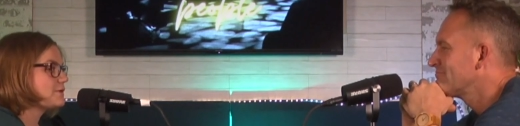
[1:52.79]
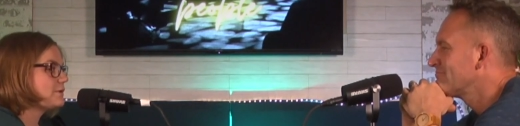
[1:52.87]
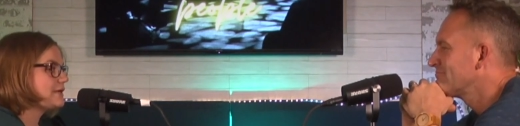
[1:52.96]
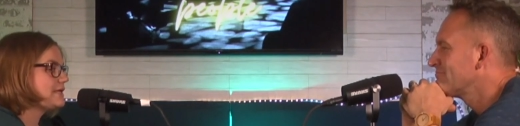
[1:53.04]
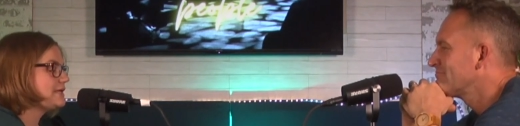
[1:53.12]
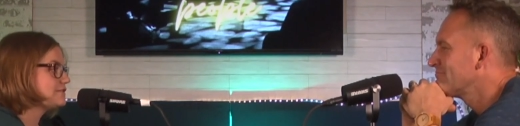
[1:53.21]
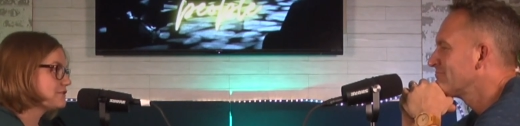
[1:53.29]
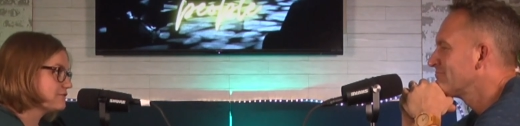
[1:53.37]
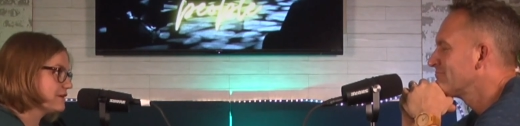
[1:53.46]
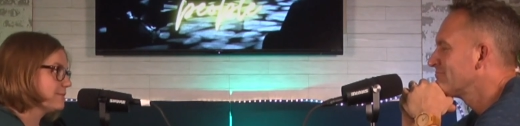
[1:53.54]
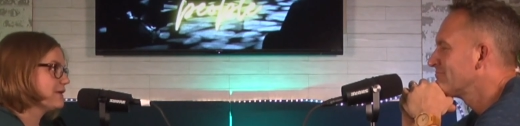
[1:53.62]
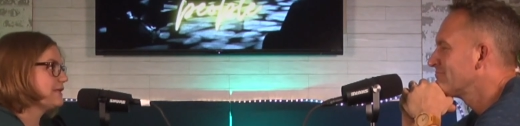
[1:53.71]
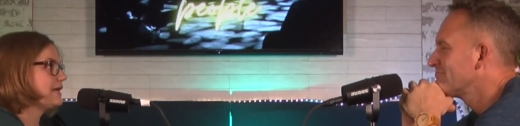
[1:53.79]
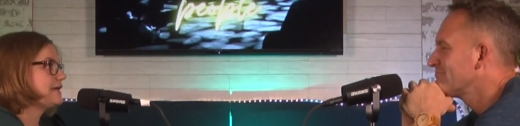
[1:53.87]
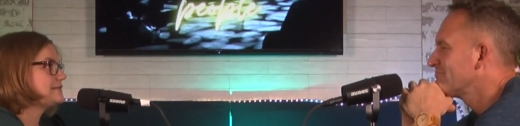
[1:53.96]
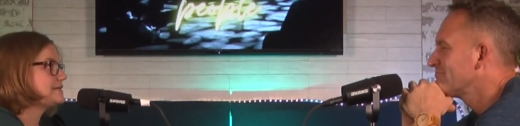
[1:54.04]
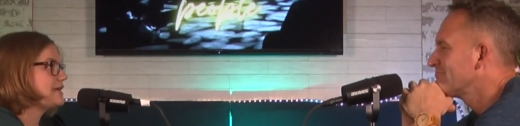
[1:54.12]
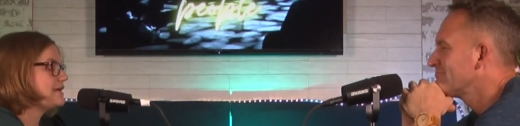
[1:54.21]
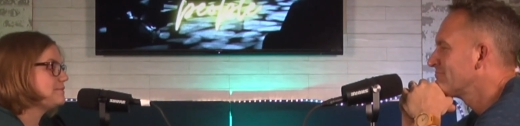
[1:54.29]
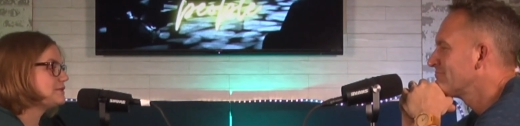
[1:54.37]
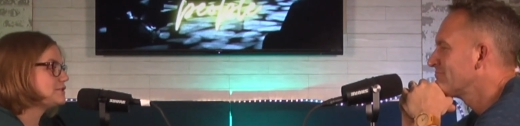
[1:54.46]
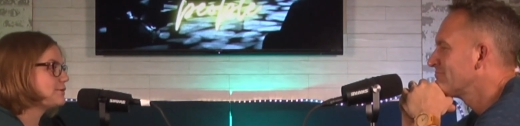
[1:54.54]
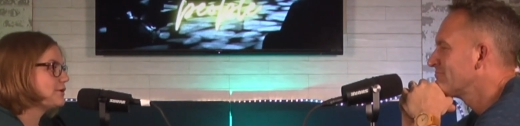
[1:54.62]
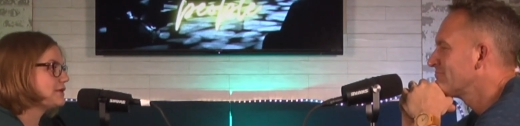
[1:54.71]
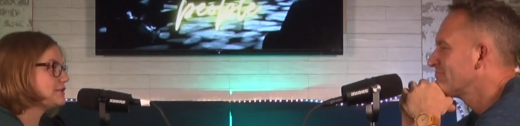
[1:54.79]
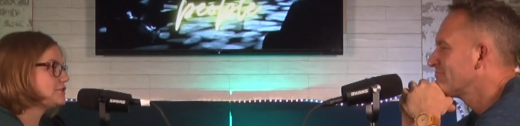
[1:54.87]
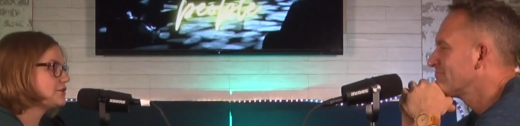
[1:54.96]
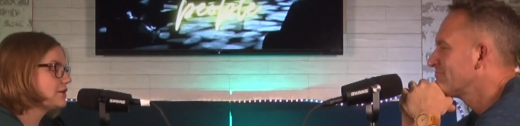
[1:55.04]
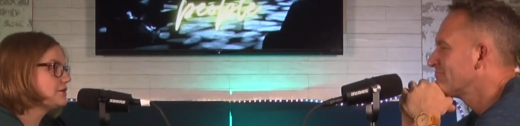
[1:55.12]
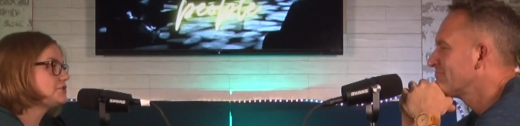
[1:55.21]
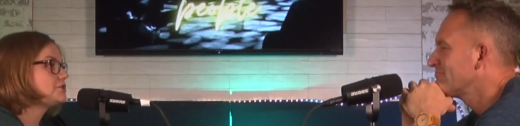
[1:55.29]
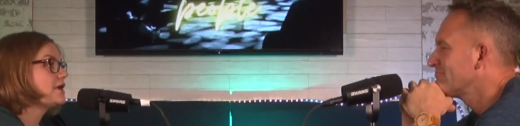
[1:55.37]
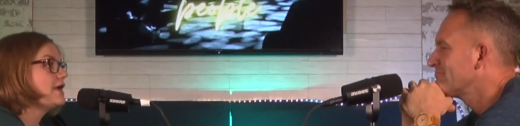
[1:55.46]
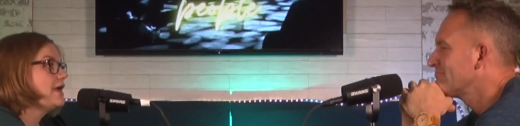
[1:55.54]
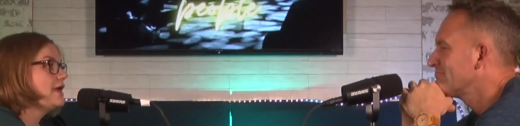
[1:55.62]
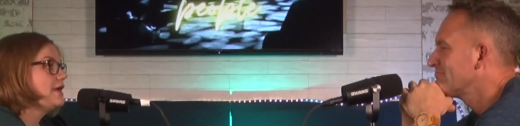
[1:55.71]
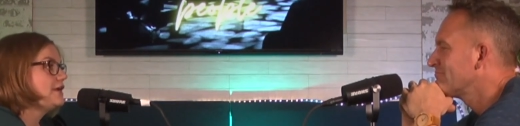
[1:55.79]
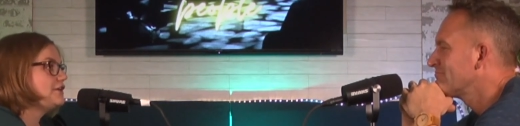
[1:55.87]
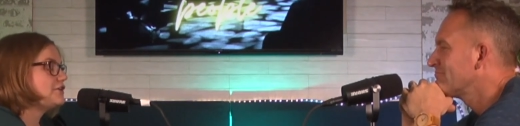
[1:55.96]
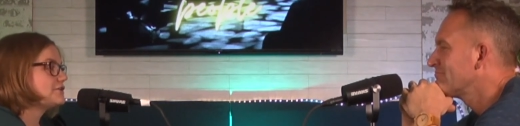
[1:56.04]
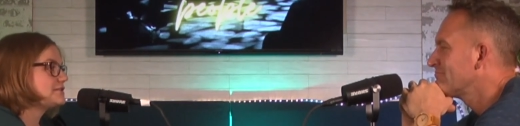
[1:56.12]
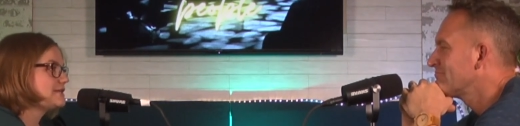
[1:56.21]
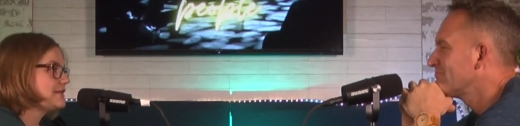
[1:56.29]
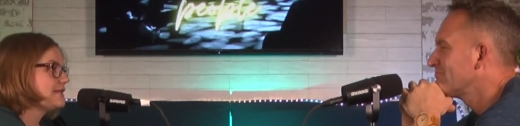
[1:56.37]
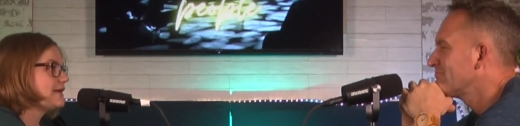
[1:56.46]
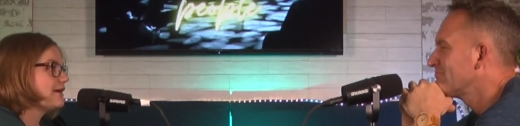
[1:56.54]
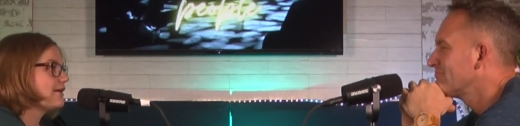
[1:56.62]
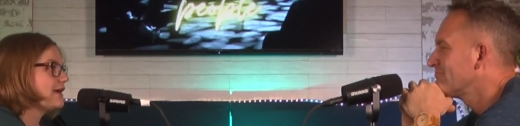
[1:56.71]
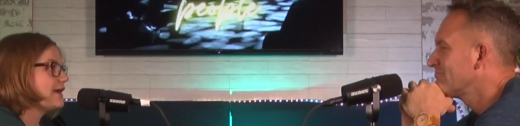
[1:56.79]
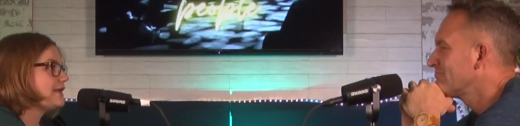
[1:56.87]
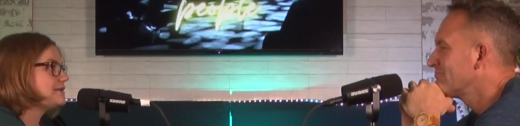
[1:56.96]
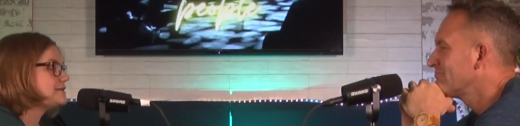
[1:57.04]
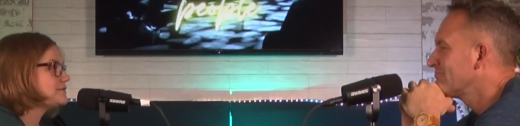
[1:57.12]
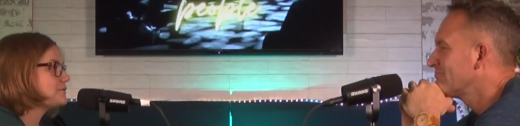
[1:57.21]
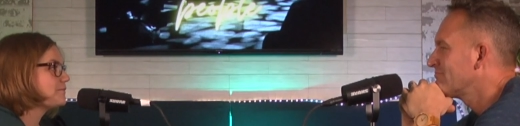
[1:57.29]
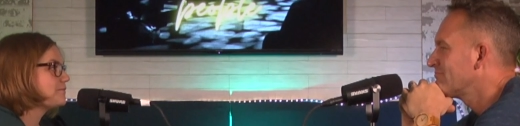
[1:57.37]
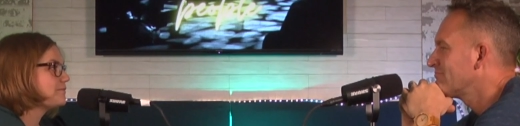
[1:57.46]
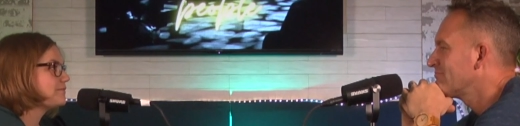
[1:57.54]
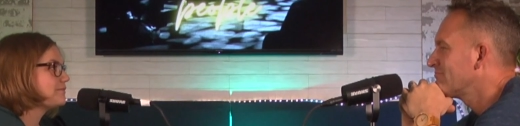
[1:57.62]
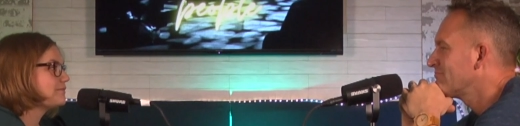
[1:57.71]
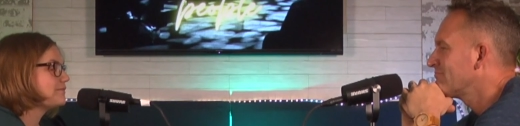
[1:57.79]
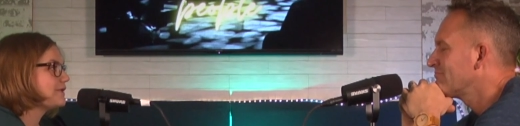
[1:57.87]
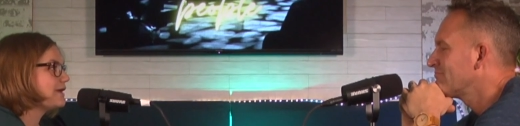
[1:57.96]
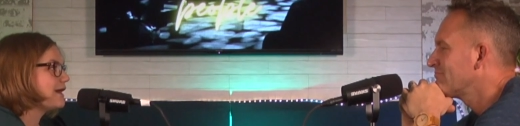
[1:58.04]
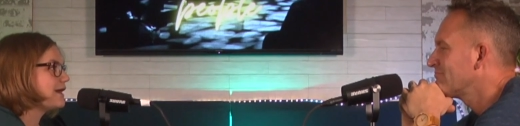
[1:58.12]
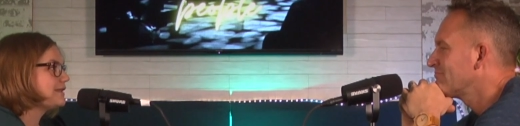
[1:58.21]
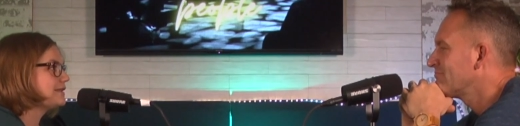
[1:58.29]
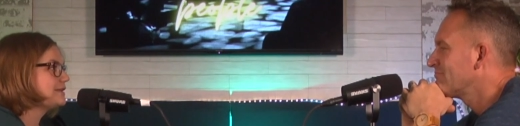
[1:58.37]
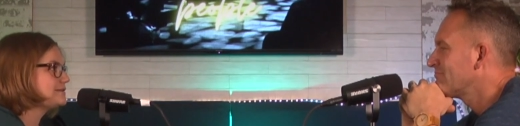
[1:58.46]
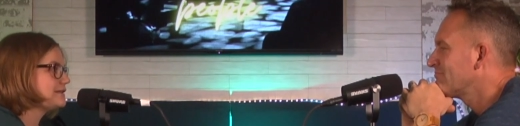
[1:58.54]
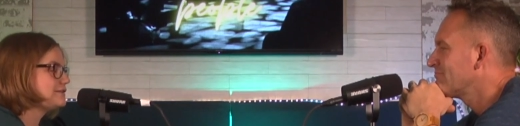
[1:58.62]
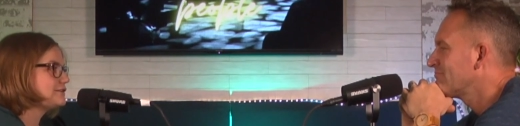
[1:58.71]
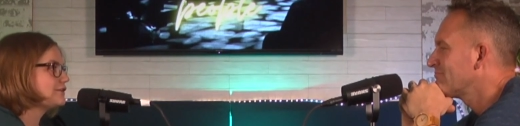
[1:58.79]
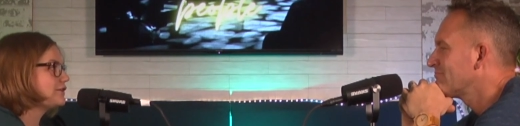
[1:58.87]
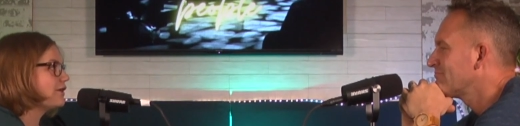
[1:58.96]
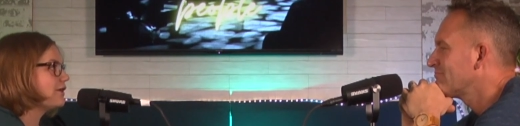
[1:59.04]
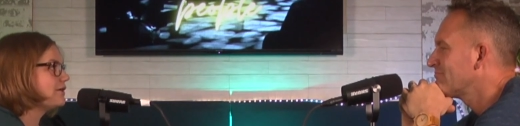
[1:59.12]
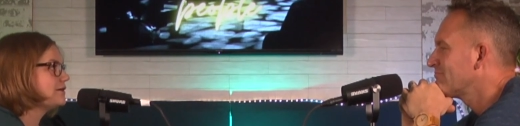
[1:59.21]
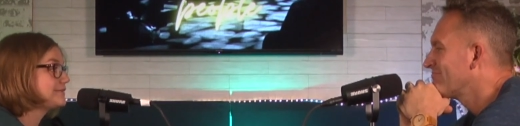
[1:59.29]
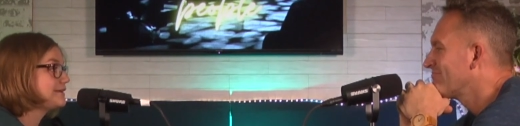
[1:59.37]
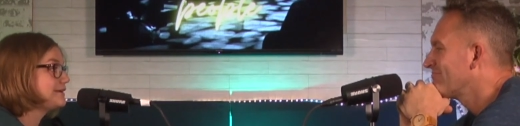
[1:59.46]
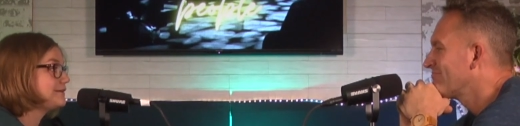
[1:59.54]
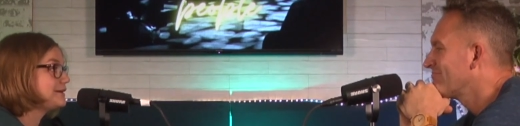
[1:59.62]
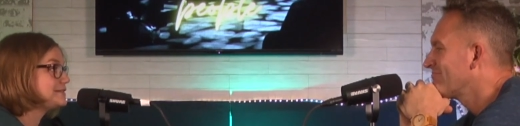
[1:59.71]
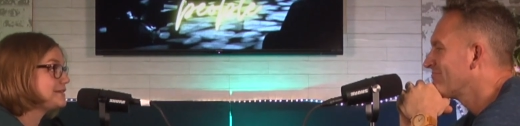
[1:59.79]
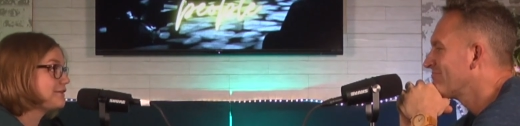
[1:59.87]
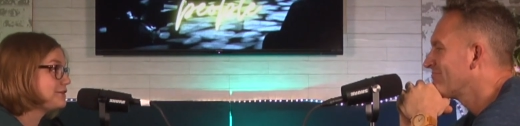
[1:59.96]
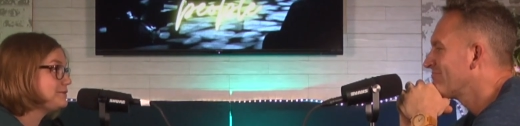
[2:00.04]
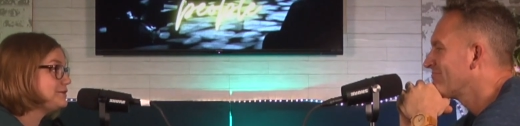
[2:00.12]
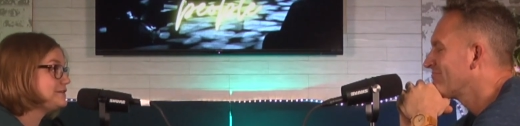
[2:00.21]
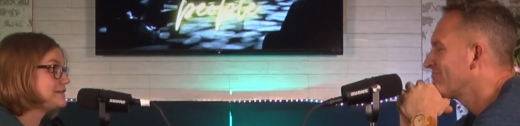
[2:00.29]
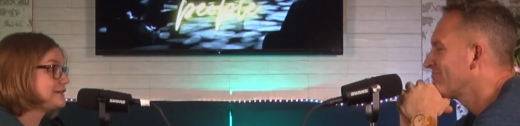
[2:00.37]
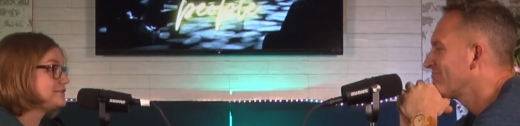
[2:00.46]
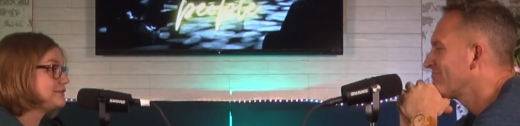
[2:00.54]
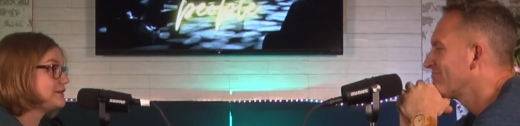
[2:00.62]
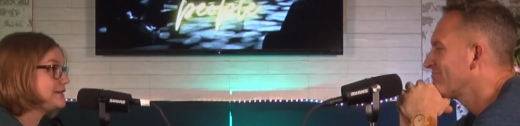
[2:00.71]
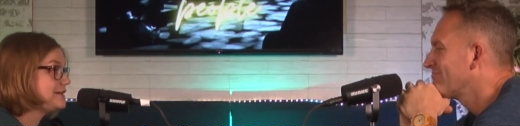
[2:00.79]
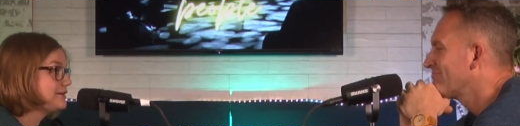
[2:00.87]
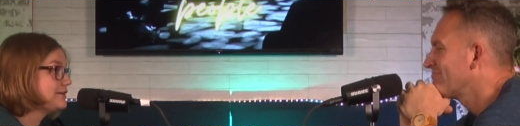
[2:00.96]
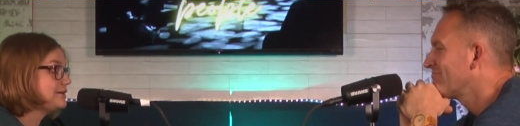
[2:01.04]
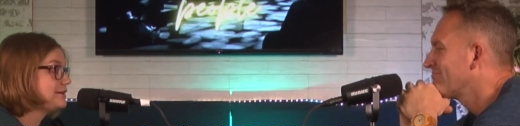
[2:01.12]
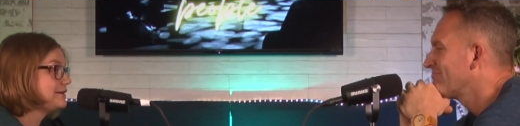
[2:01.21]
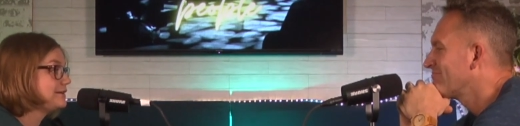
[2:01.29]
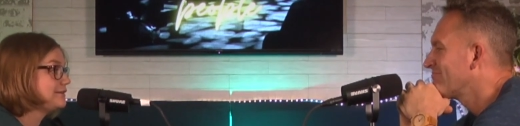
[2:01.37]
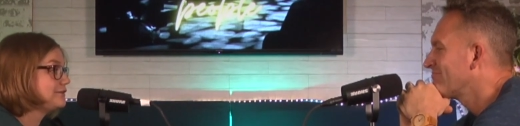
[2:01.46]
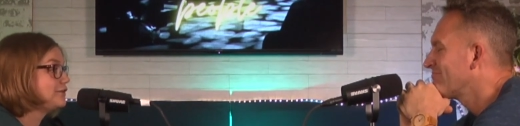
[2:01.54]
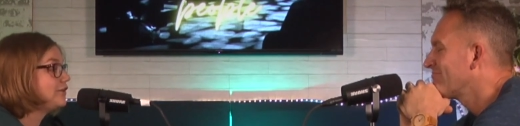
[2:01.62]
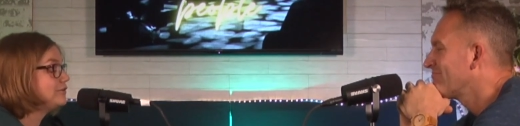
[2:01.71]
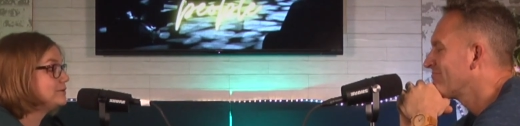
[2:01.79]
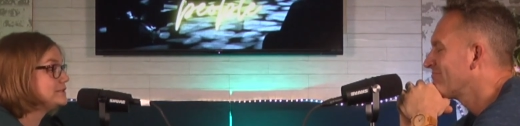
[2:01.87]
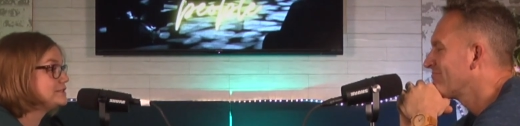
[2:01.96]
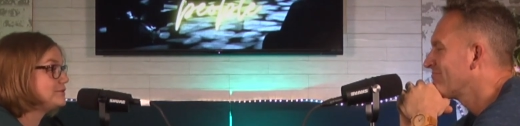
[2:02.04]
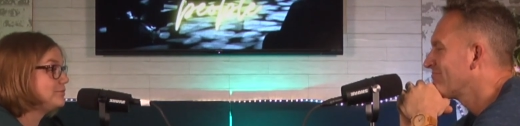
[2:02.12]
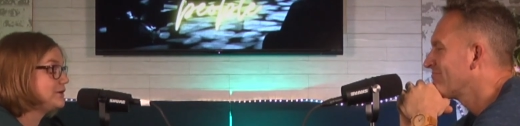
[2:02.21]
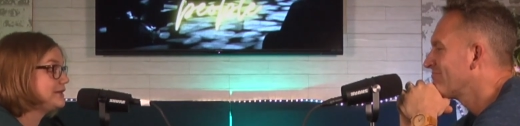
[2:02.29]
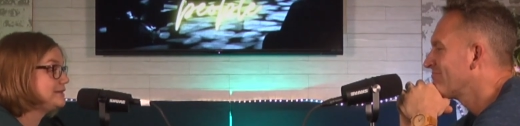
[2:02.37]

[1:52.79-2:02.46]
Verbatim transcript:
Speaker 1: when Keystone Family Alliance came and spoke at the church, you know, you're sitting there and uh, listening to the call. As Care Communities got started here, the call was to bring